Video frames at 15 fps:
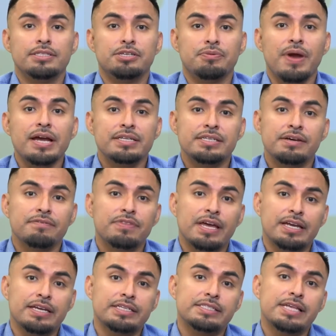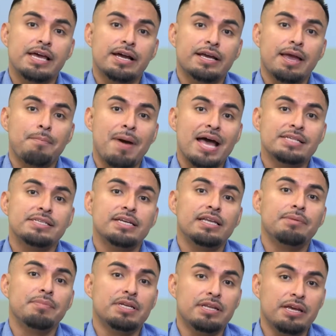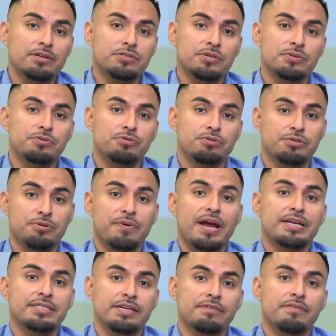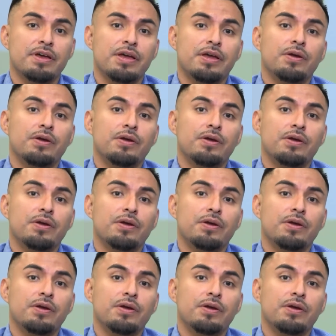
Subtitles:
directive that is a capacity limitations directive,